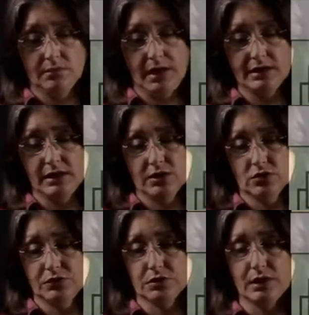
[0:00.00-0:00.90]
ideas
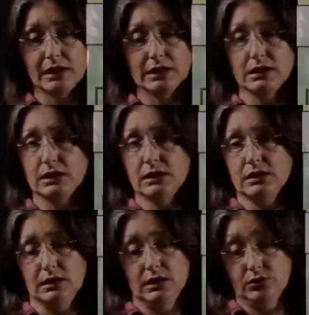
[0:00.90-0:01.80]
of heredity,
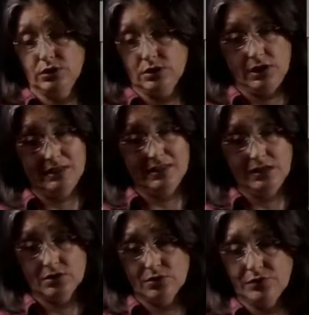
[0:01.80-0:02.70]
they noticed
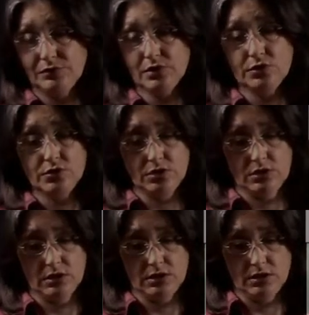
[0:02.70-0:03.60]
ideas of evolution,
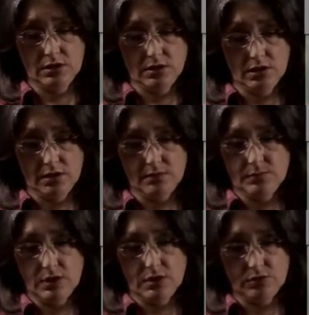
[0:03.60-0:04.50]
and
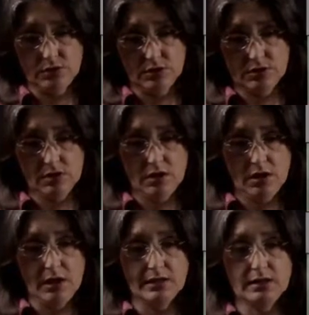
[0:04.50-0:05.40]
they noticed
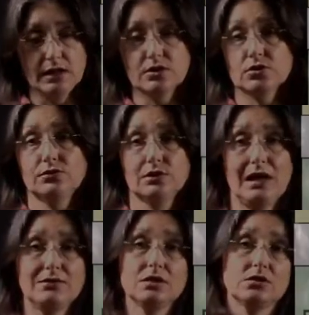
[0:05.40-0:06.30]
ideas of
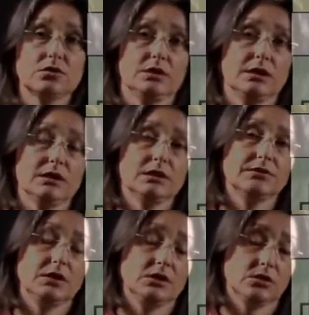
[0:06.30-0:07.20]
life history and
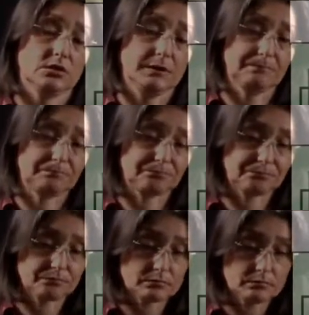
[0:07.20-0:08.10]
earth history.
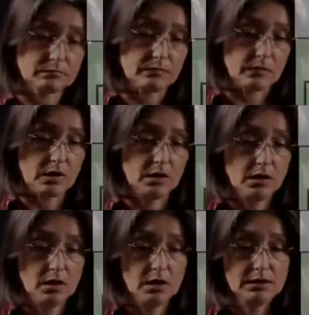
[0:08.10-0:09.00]

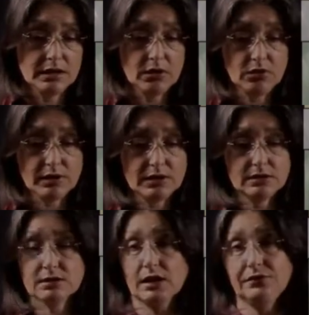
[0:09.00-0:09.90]
And they already
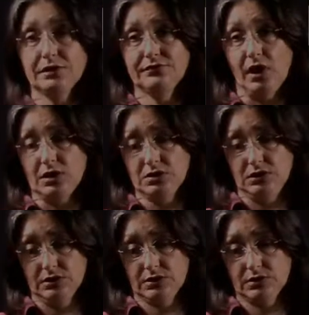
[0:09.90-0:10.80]
discovered
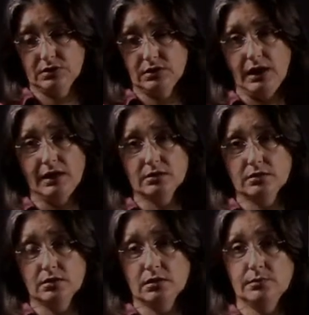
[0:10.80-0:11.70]
fossils that
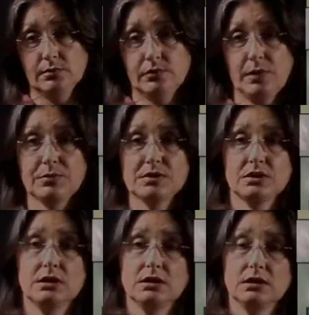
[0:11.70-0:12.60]

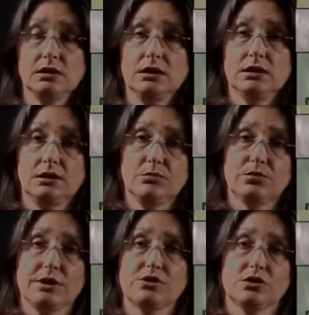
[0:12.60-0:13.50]
represented either
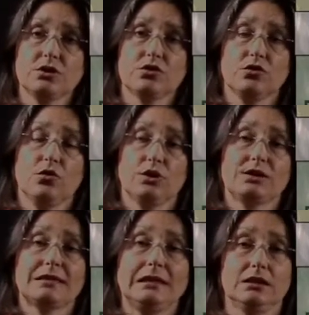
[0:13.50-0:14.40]
impressions or
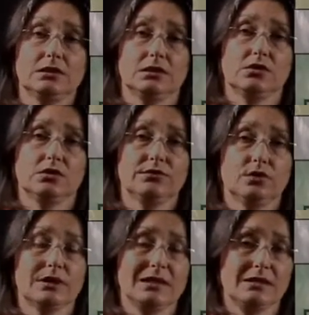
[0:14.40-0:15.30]
skeletons of
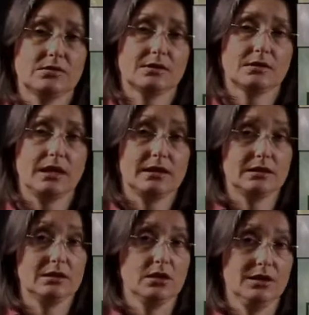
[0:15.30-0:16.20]
organisms that
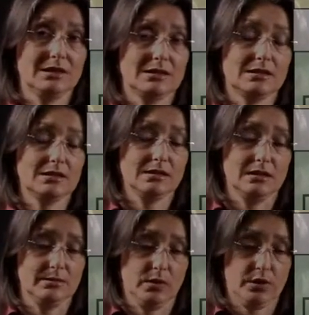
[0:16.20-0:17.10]
did not exist
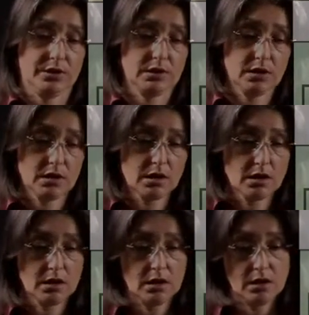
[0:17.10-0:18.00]
anymore.
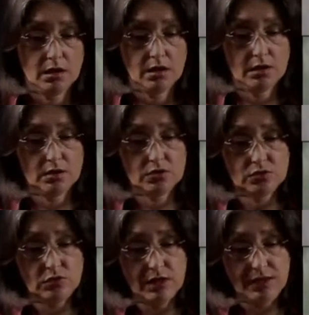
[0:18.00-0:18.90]
And
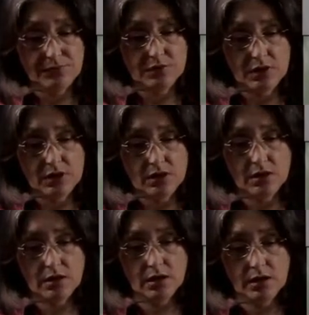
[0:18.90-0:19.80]
soon enough, they
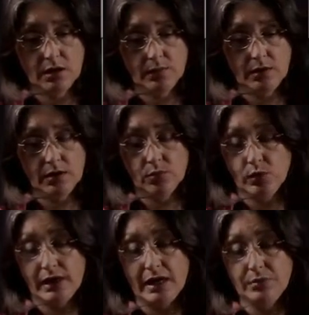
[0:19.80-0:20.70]

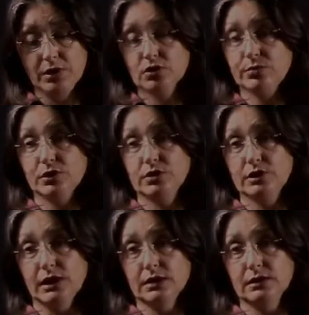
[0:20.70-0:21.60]
were able to put
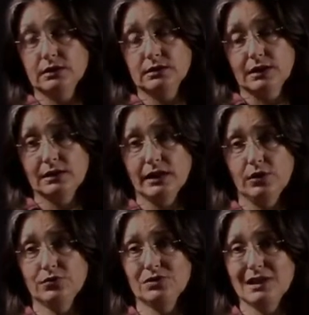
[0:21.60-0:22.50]
together this idea
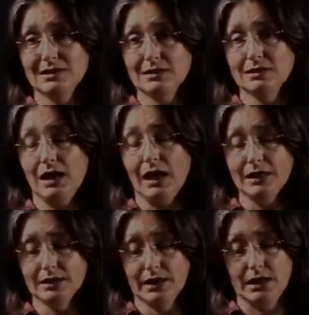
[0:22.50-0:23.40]
of nested
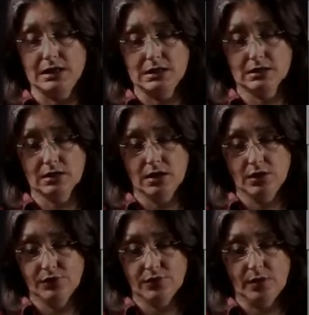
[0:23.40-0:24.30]
hierarchies
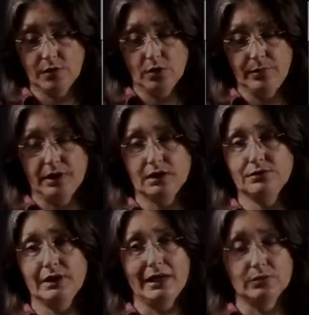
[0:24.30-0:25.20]
from comparative
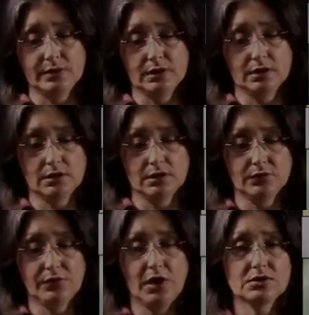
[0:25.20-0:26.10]
anatomy and
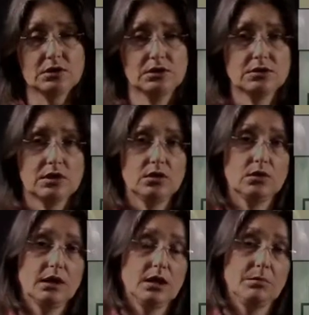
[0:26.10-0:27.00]
fossils. So
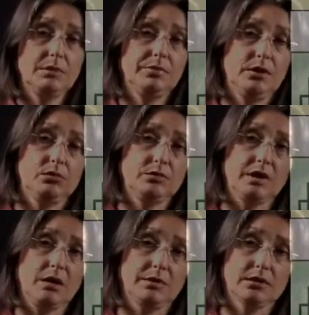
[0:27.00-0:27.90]
people would
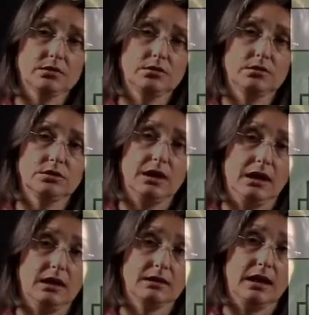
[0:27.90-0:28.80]
be able to
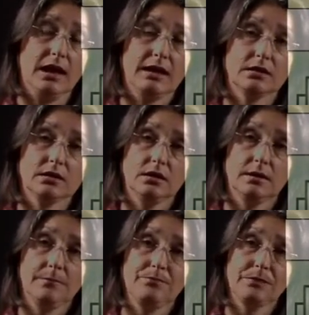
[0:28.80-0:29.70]
tell that
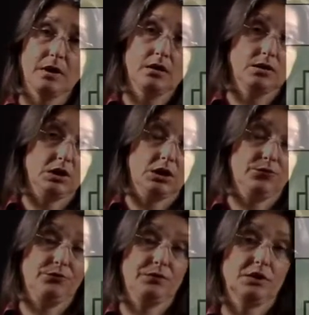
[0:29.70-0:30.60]
there are
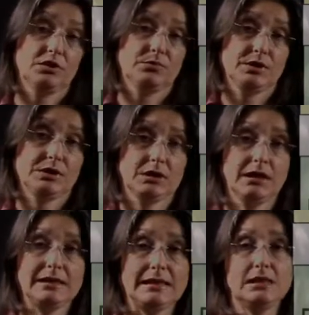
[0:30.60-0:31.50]
vertebrates
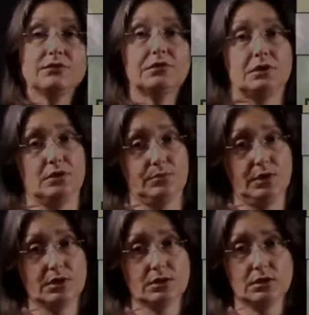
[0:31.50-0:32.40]
and
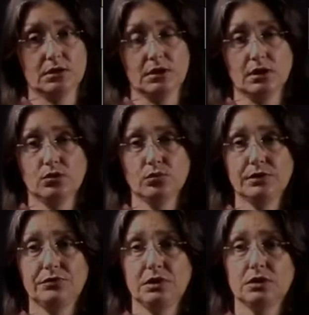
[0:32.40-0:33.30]
invertebrates. And
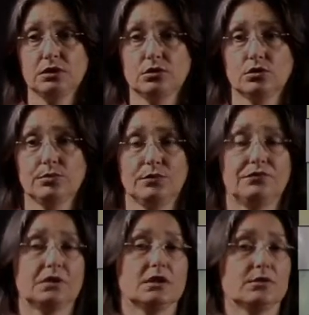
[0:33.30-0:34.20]
within the group of
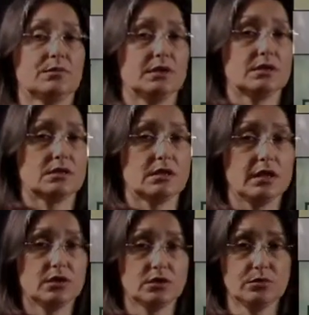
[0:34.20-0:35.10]
vertebrates,
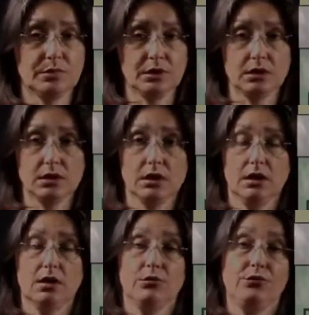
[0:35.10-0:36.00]
they could be
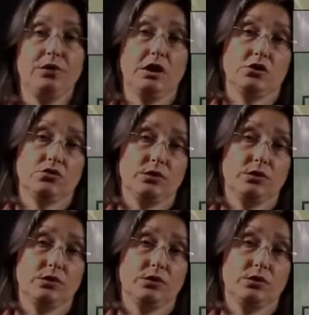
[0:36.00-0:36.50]
fish